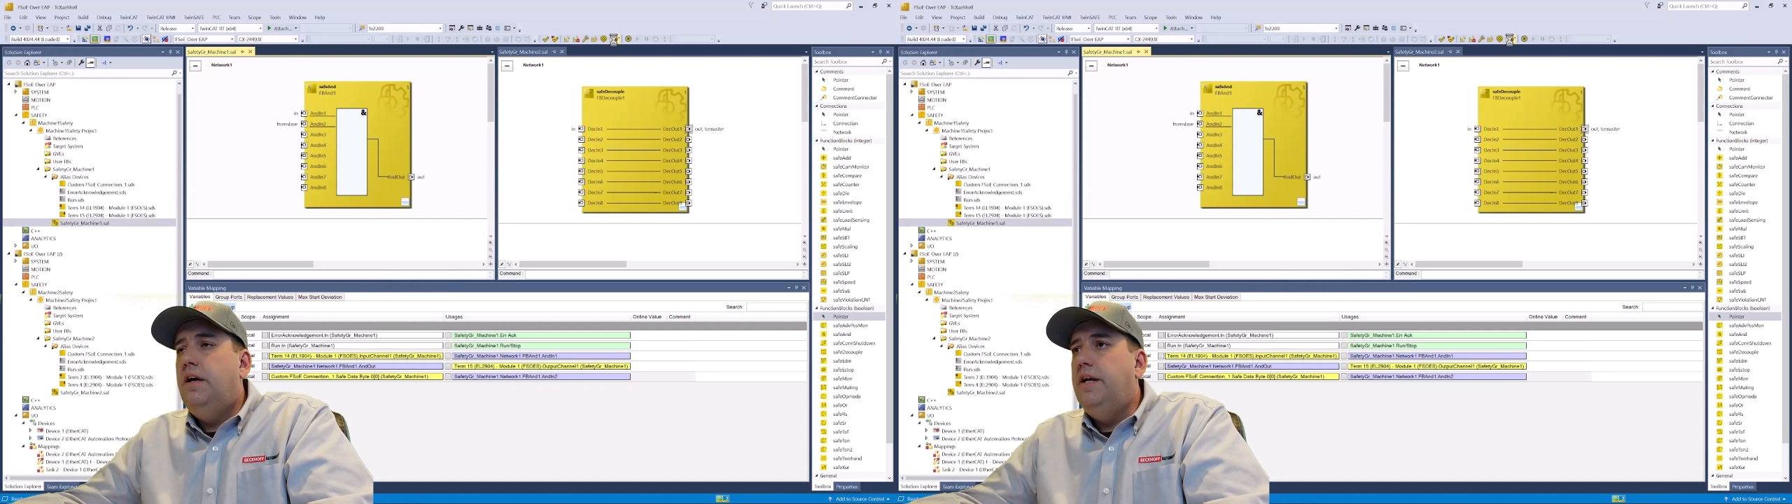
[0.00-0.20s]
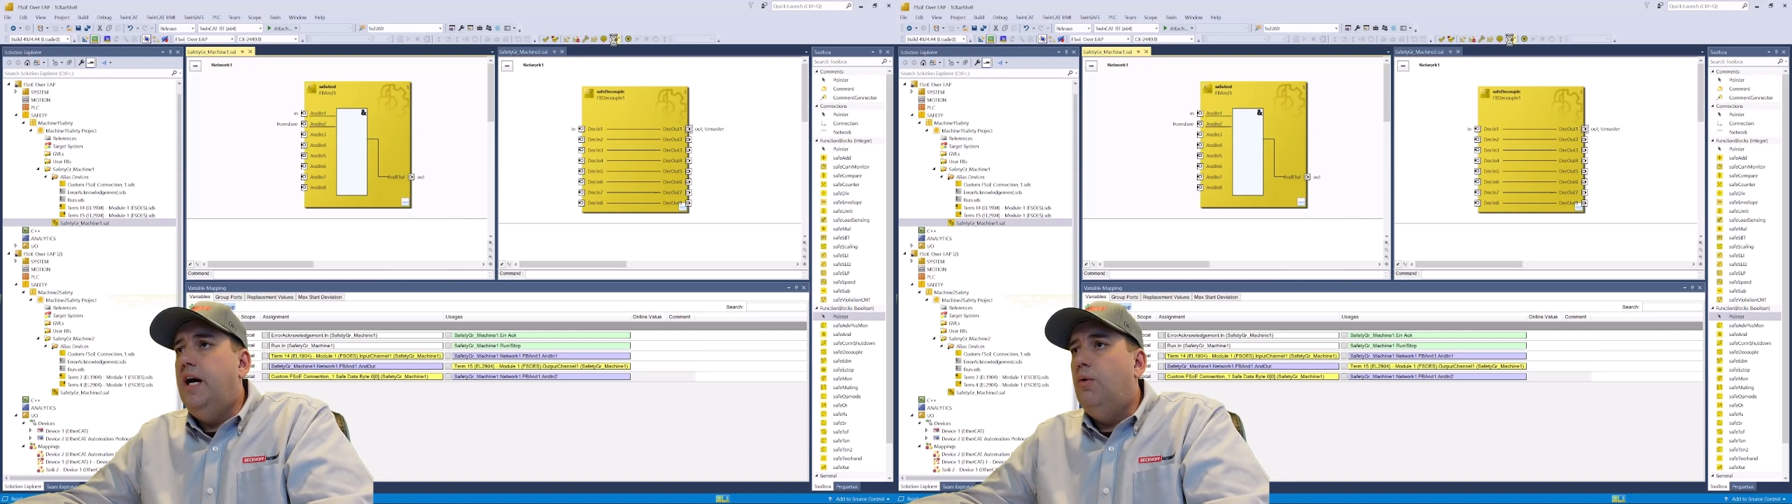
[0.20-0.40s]

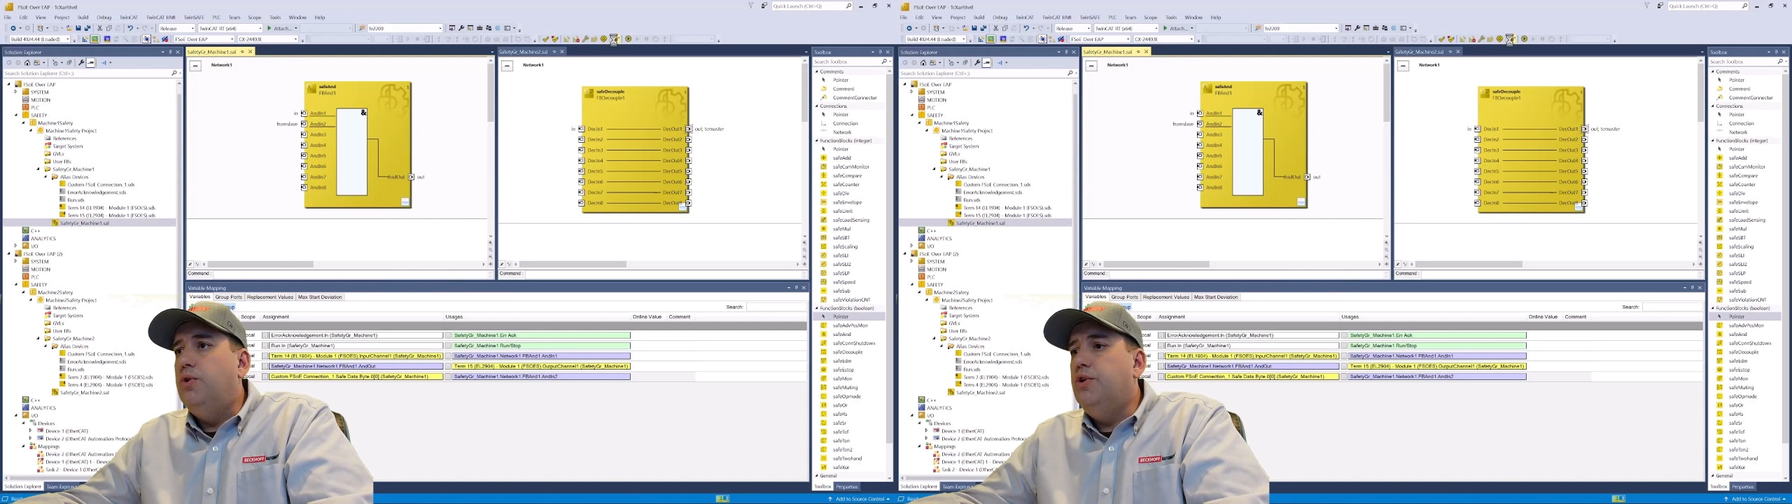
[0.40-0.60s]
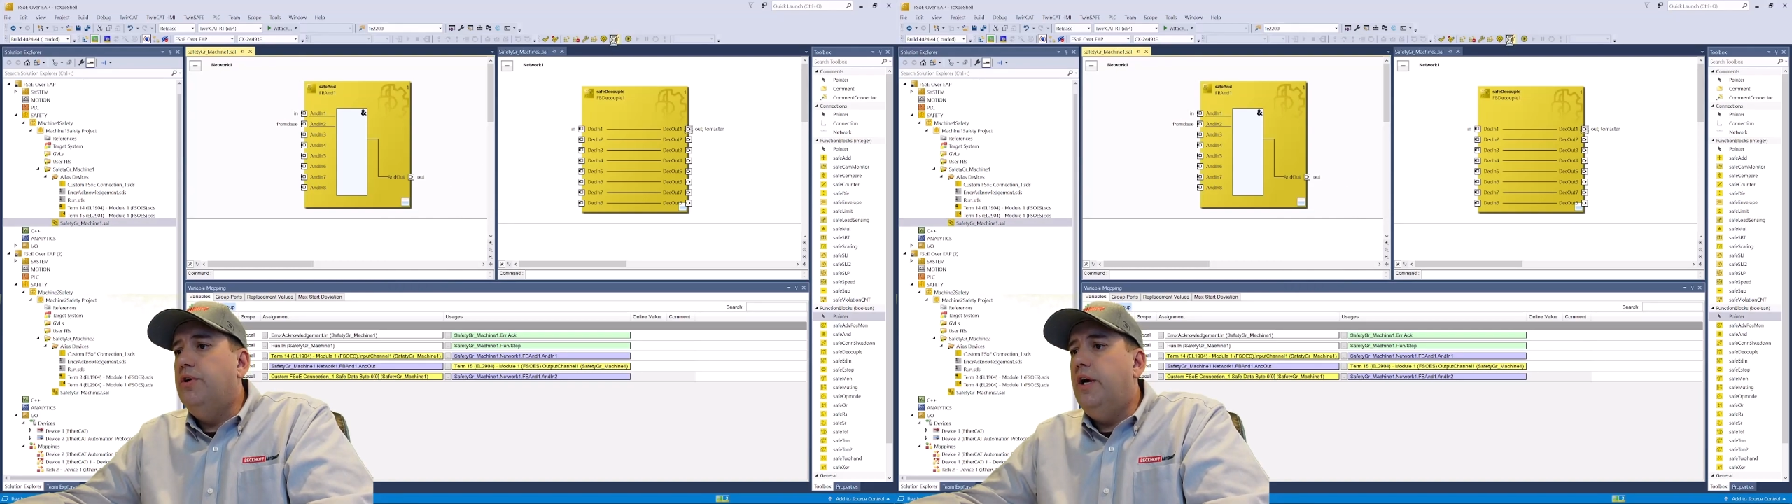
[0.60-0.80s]
And now
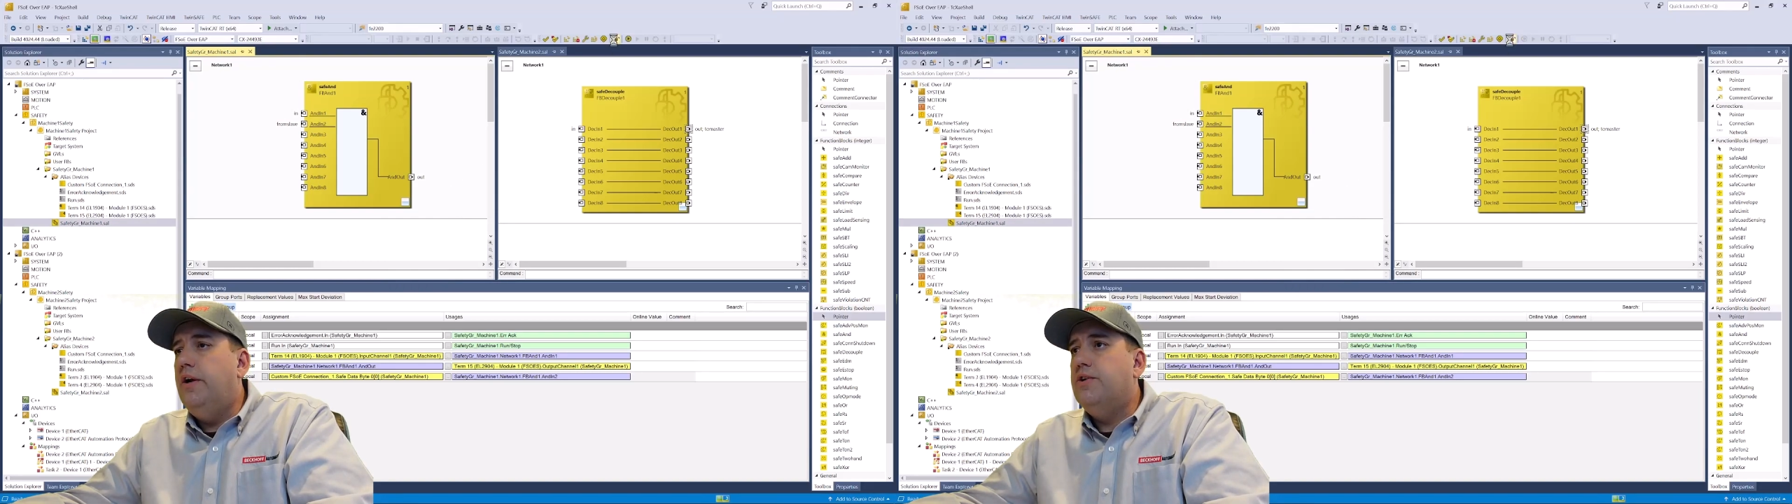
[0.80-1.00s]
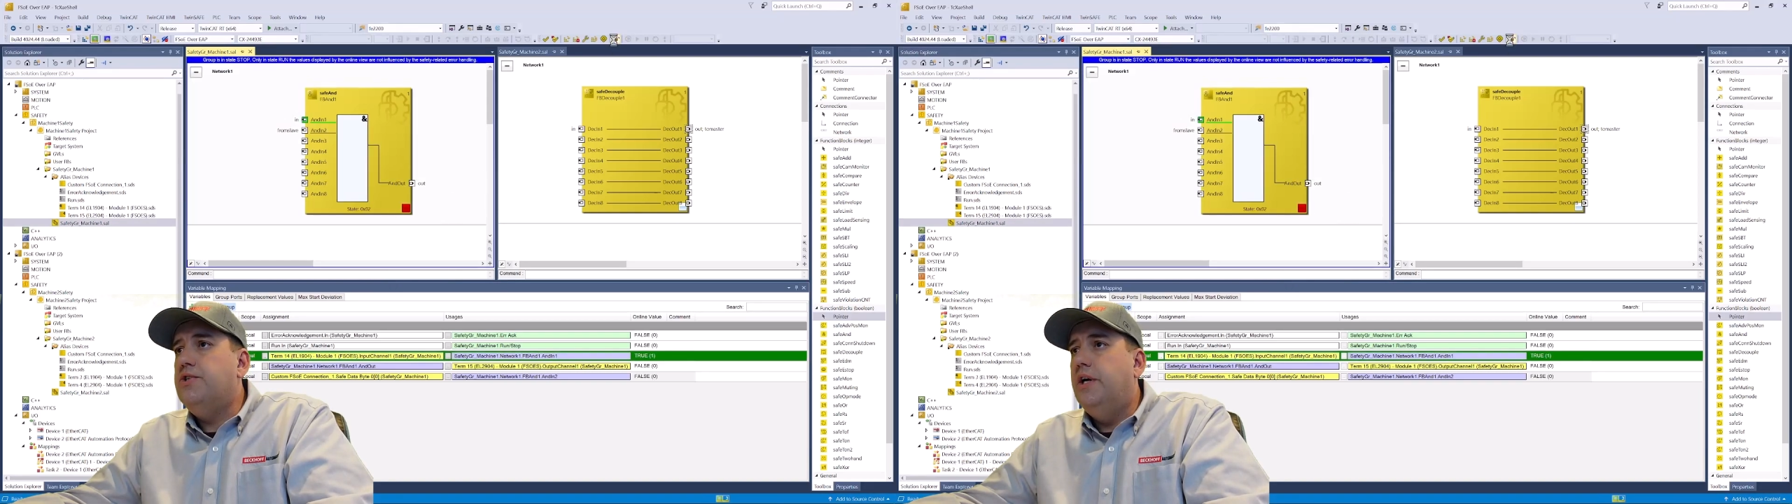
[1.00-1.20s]
we'll turn
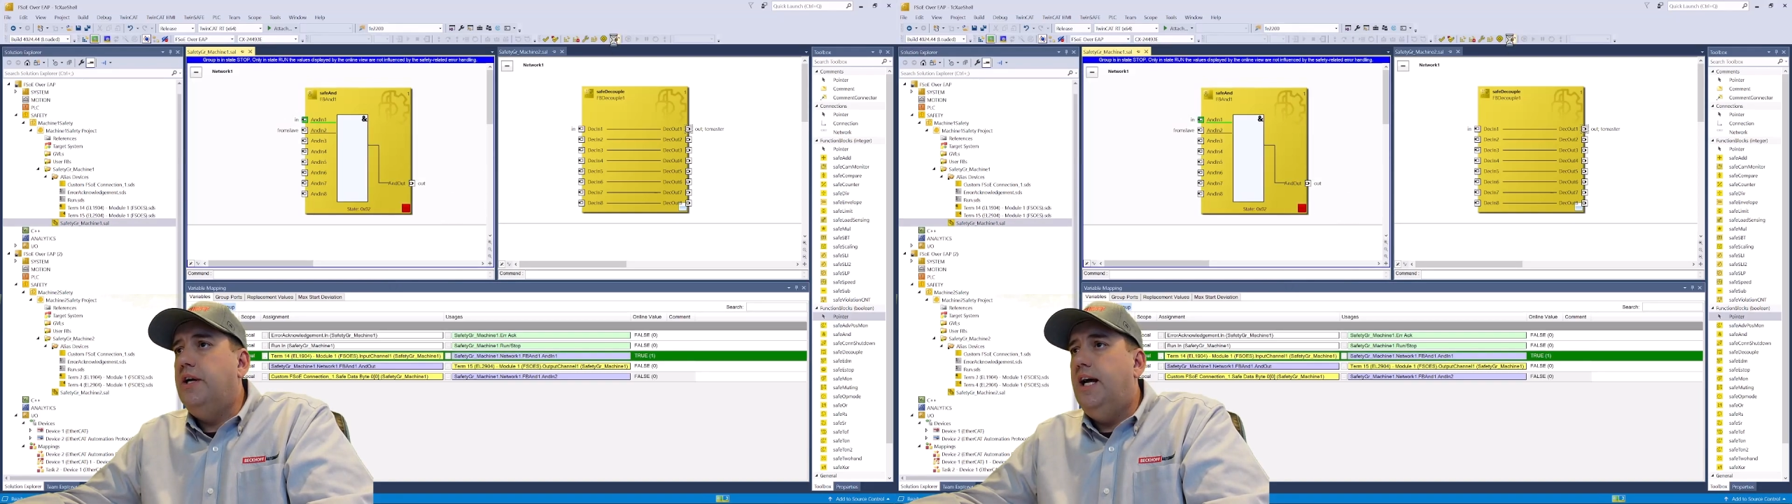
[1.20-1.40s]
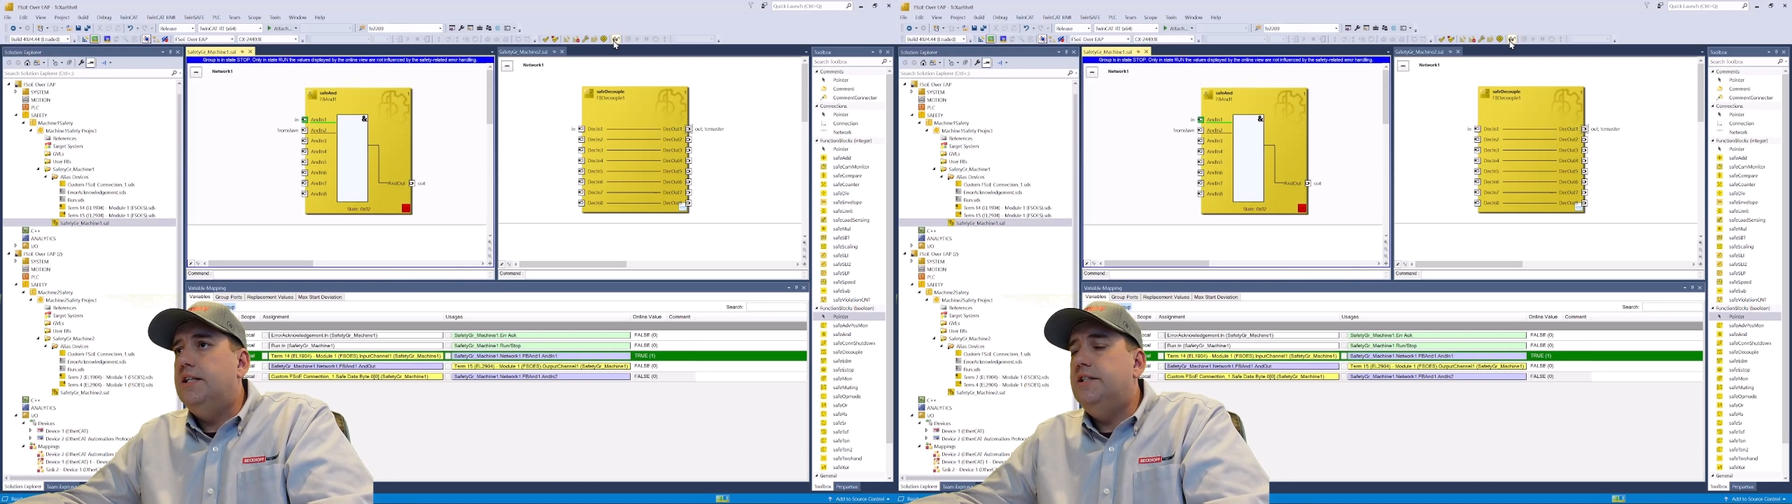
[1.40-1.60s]
on our
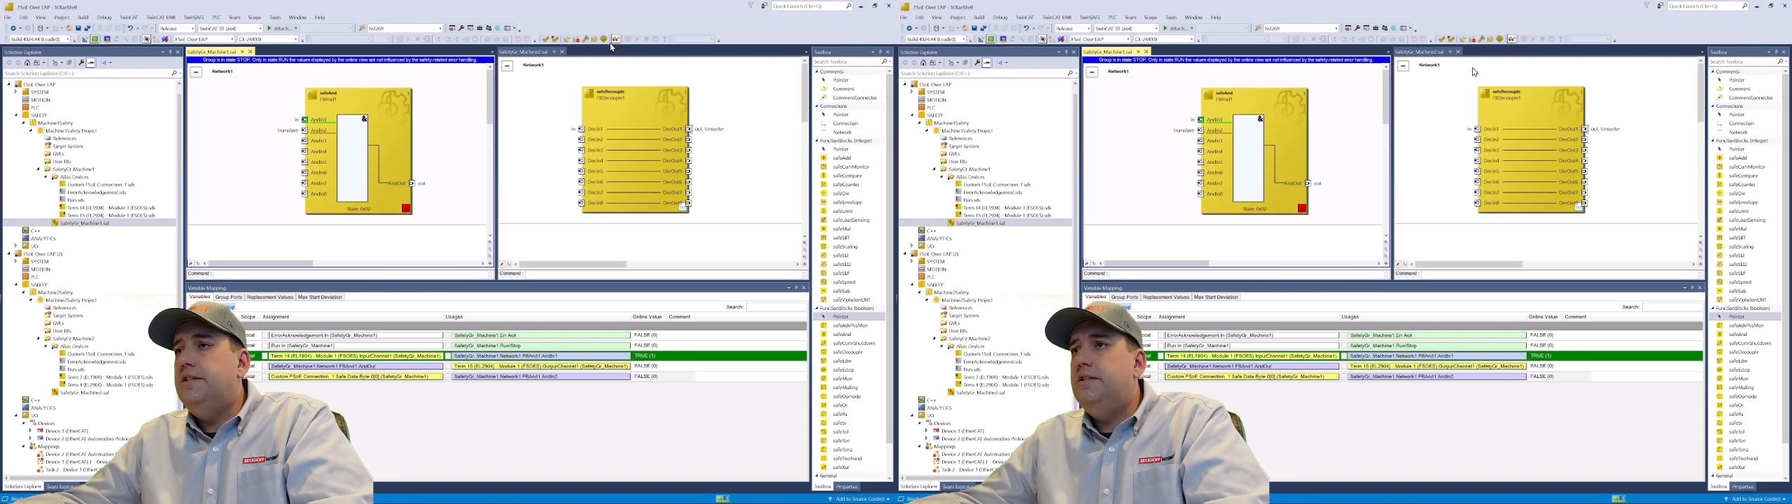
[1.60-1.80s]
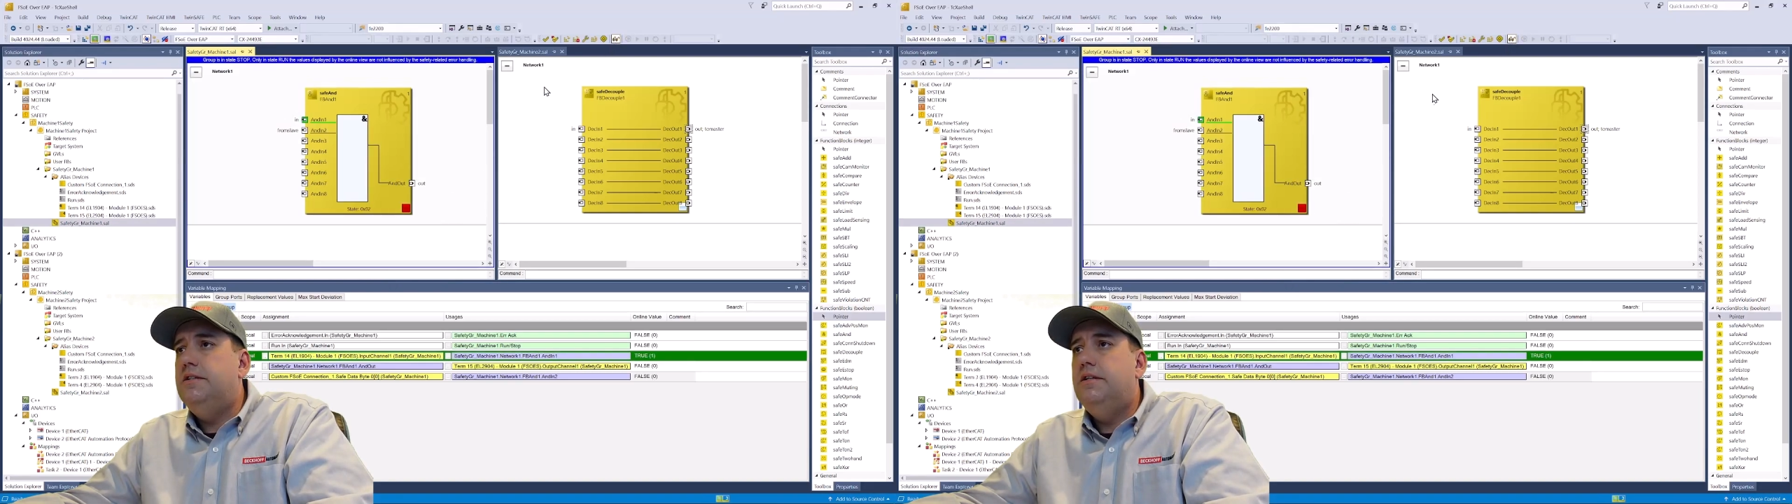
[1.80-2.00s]

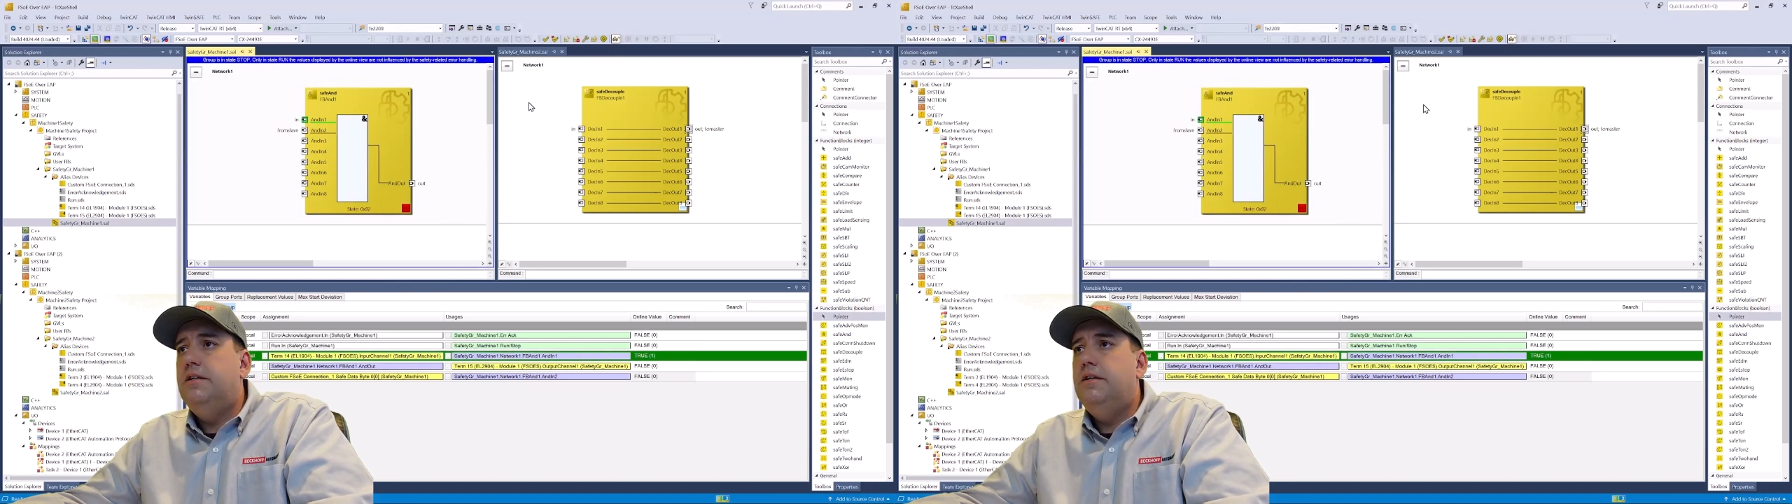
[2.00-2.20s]
sunglasses.